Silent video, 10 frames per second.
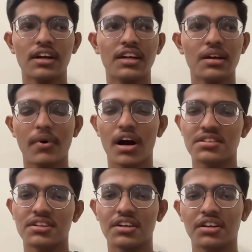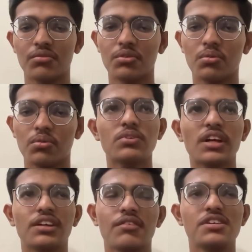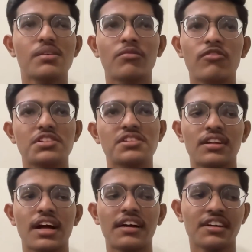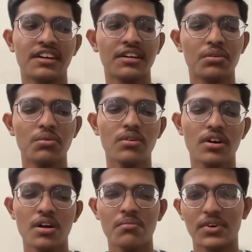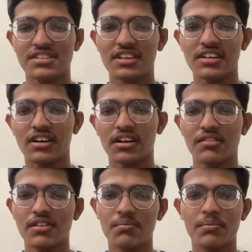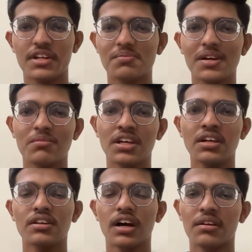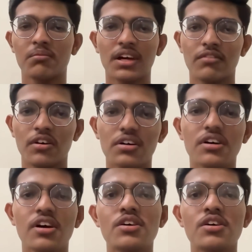again I passed the interview. Like, there were some questions that I didn't do, but still they were impressed by me and my work.